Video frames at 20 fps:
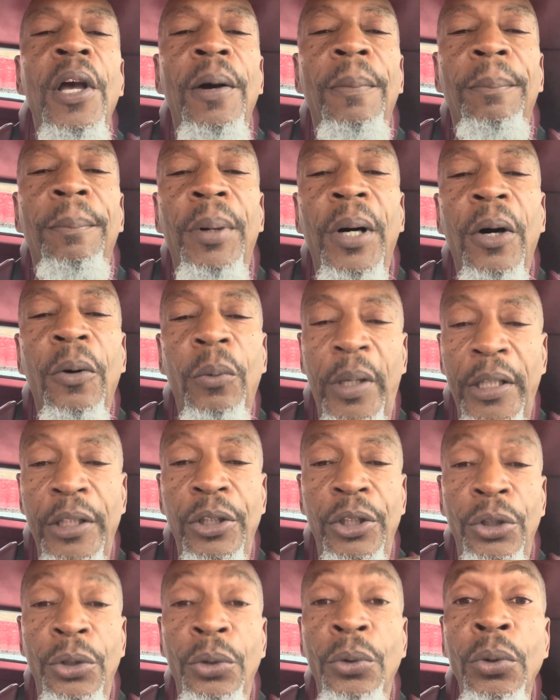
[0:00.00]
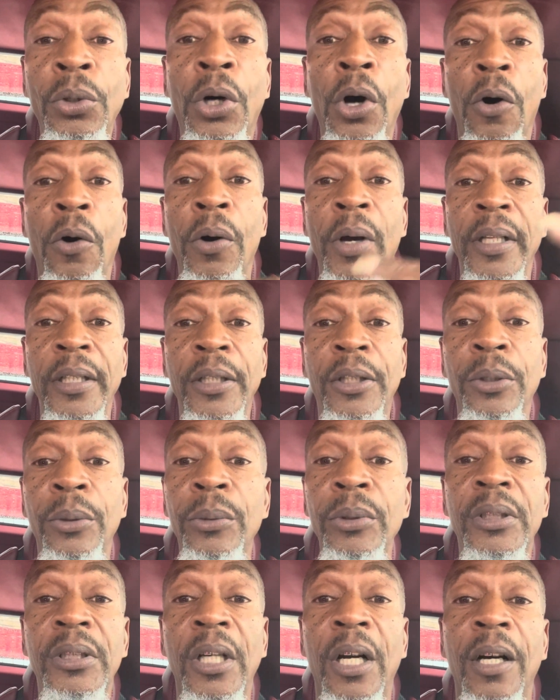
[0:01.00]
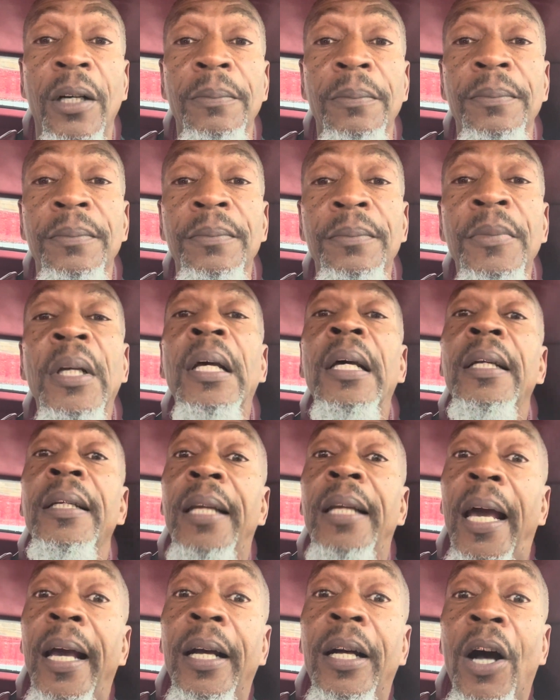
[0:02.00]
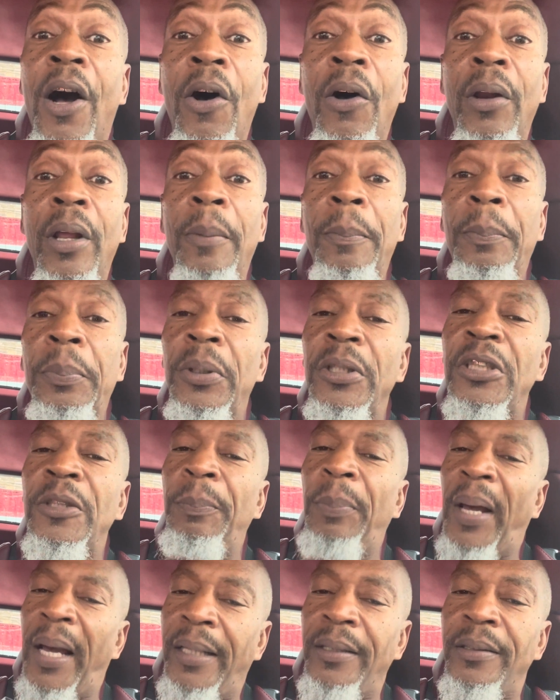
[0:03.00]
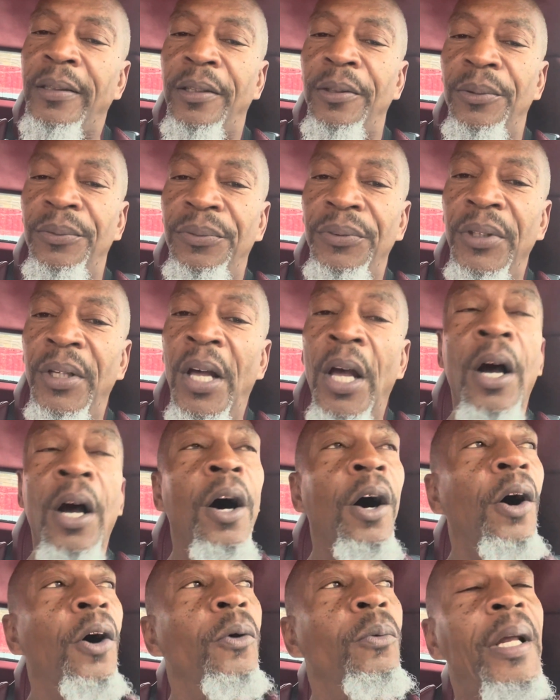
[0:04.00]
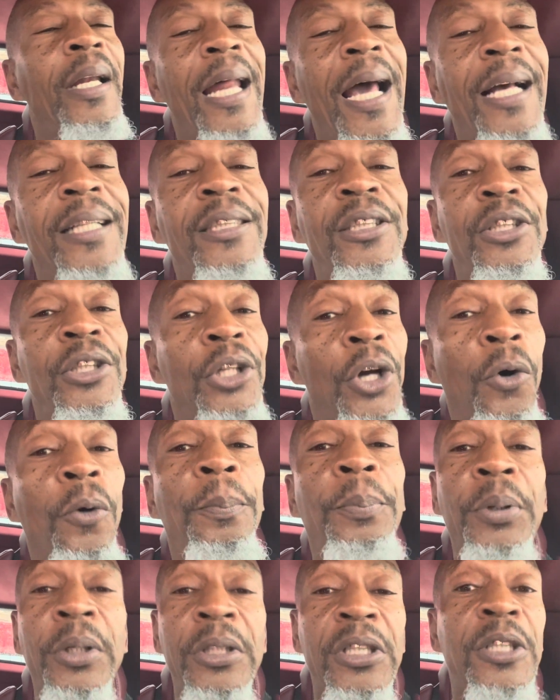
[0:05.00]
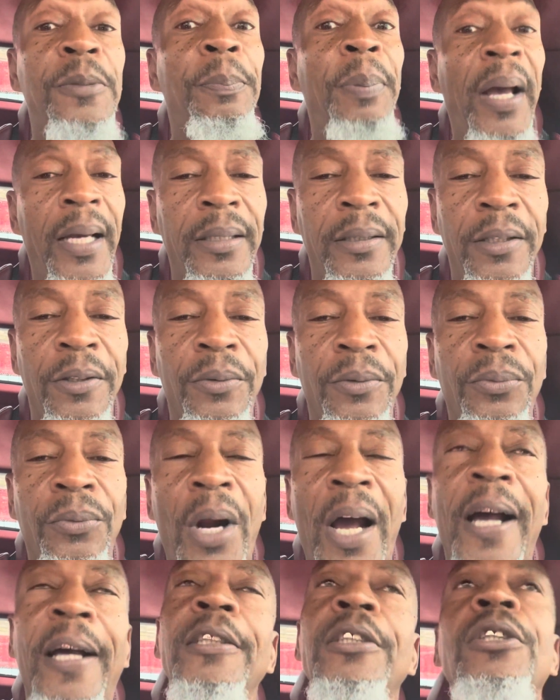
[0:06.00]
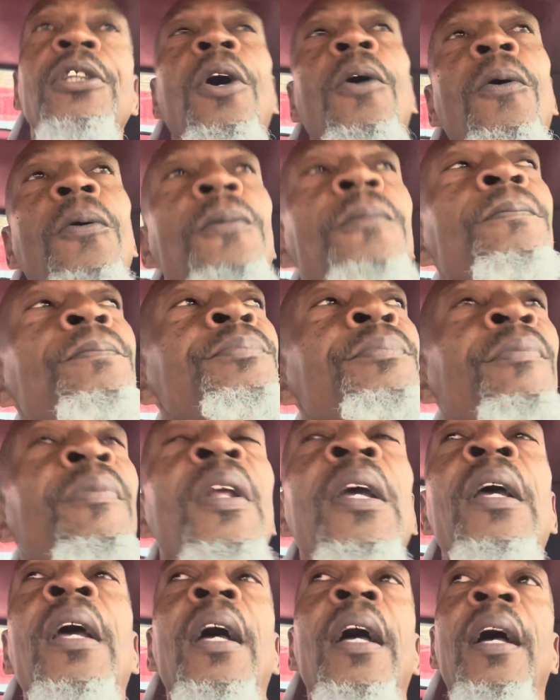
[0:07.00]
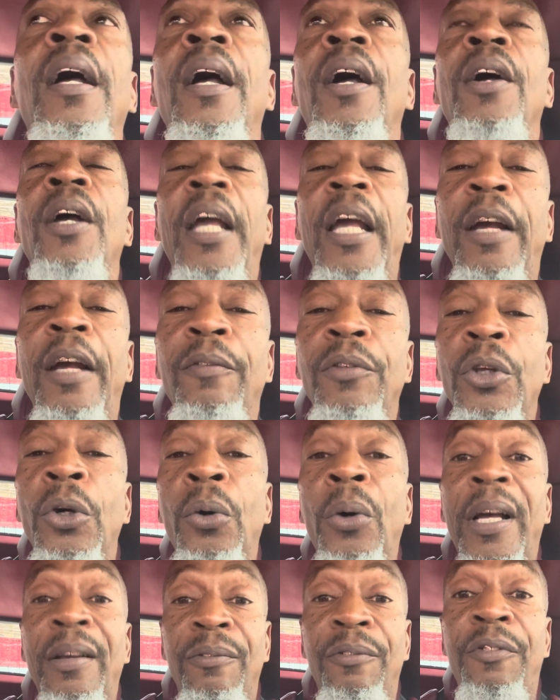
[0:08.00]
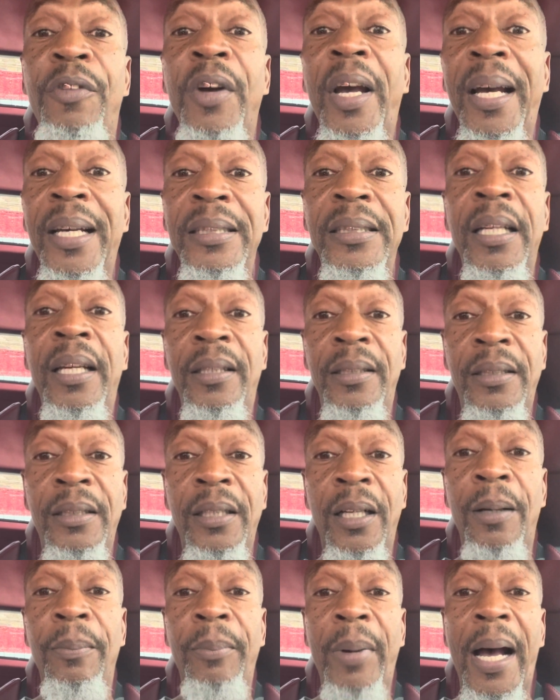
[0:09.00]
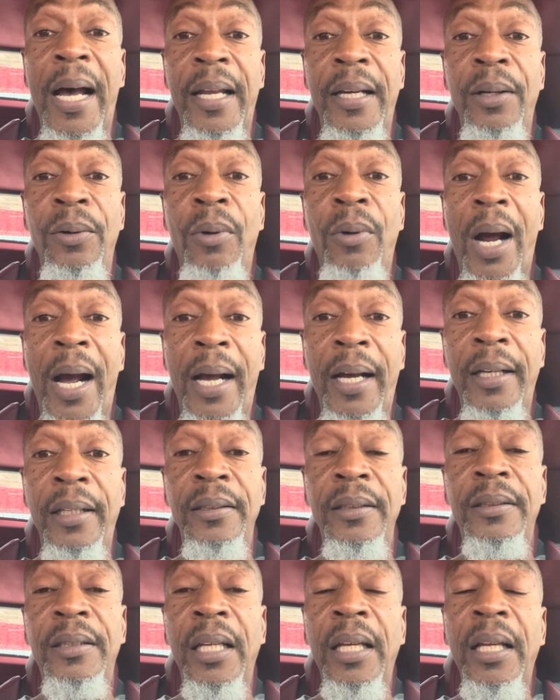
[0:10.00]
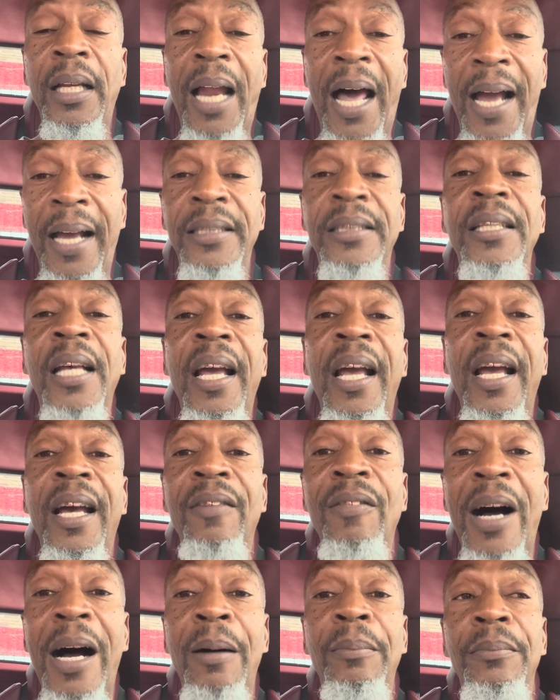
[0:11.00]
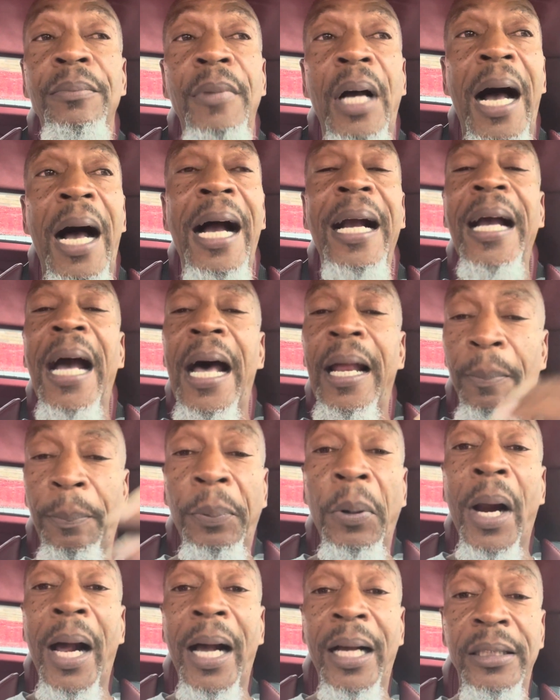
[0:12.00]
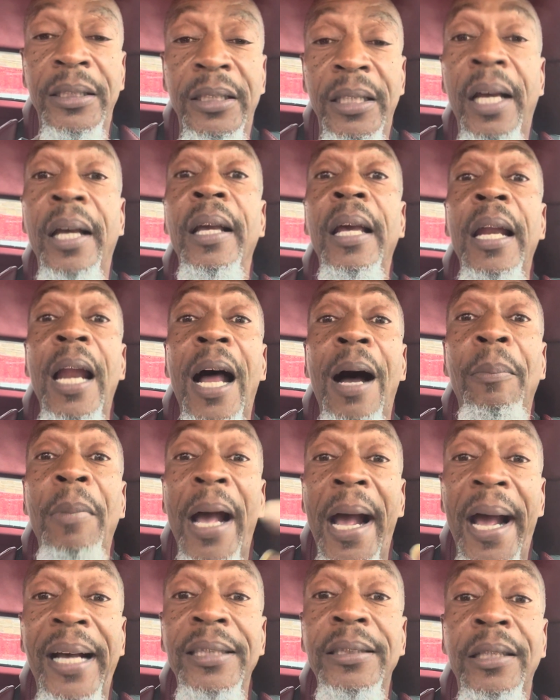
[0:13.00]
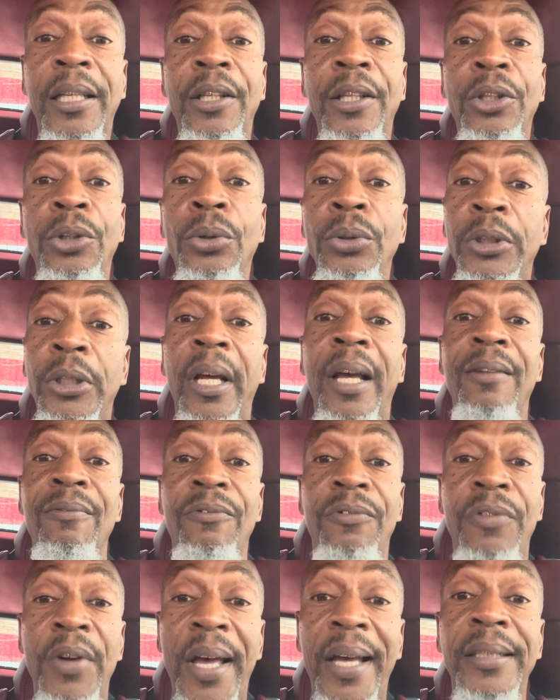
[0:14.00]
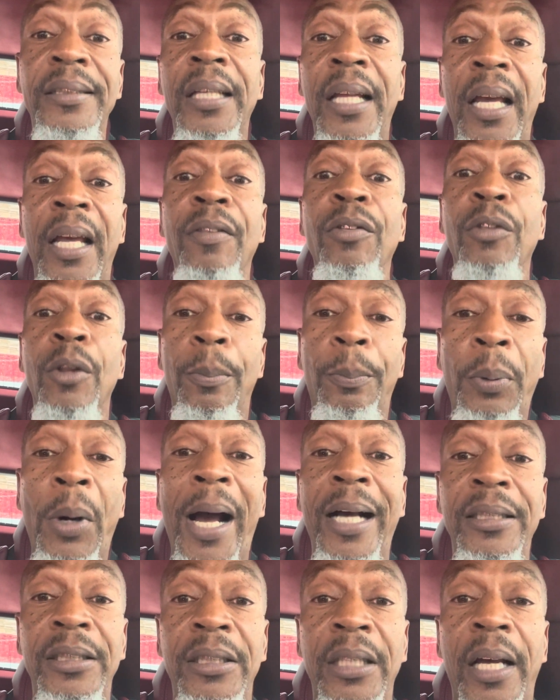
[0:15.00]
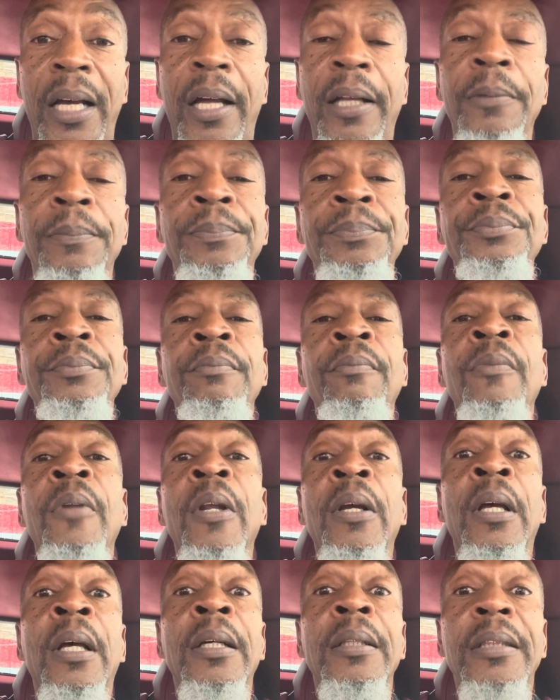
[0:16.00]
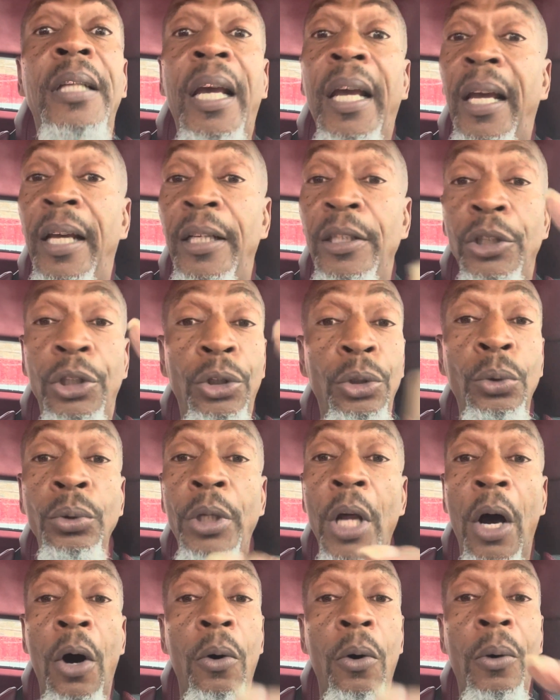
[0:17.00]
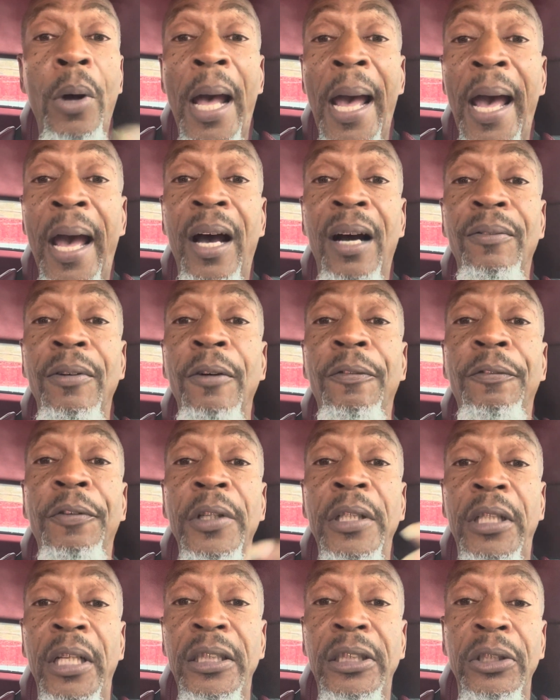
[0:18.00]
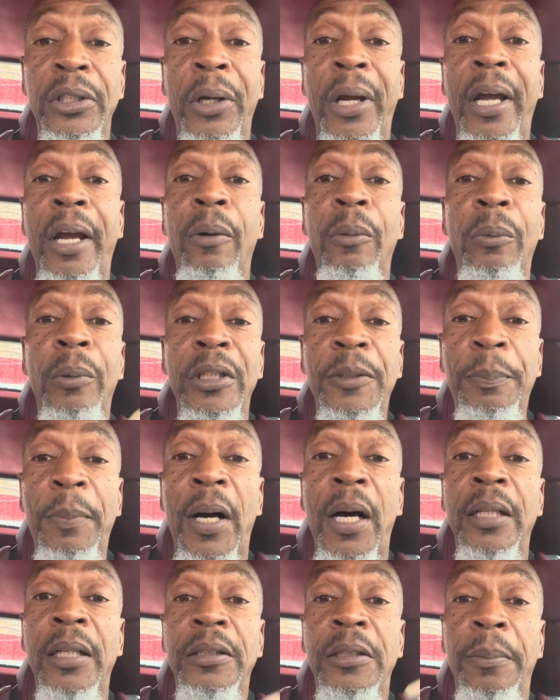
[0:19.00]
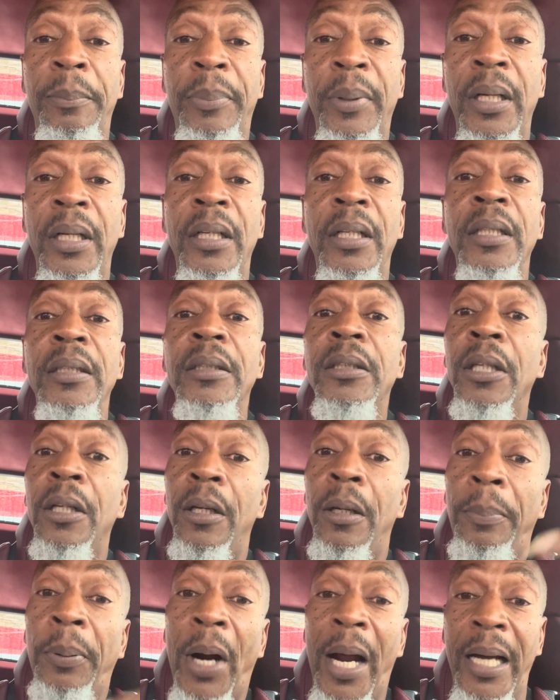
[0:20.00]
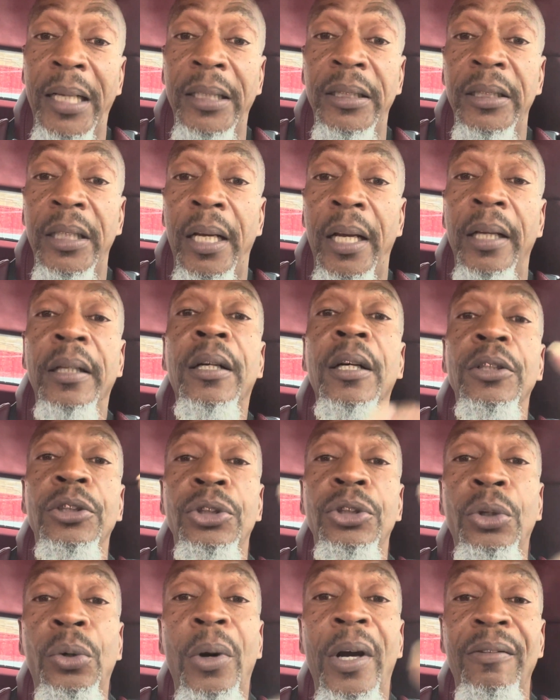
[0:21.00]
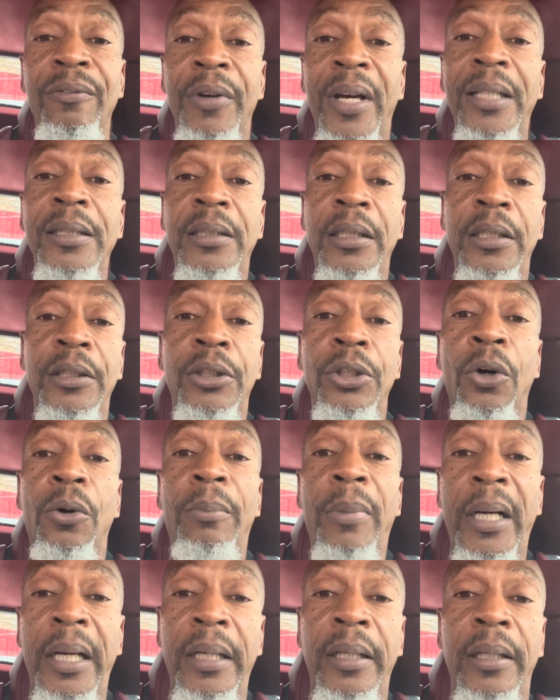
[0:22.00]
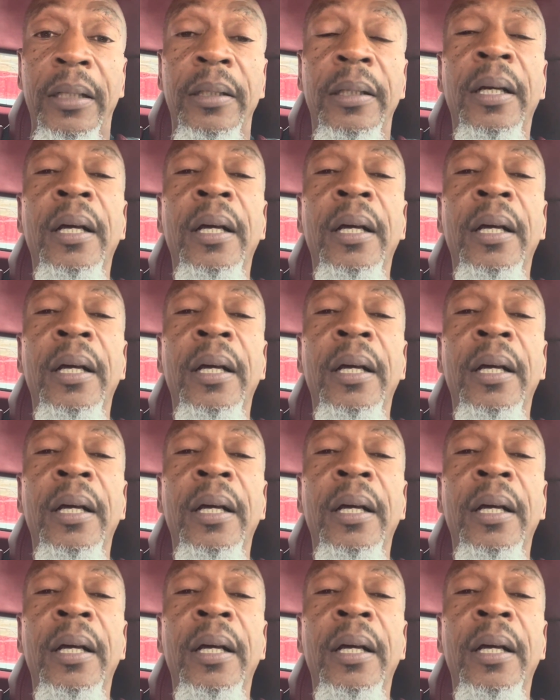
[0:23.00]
But when you going through something, they call it perspective. Oh, well, that's your perspective, right? So if you invest in somebody, right? See, like, say if I got a project and I'm asking you to invest in the project, then you don't have a fiduciary responsibility to the project because you invested your money.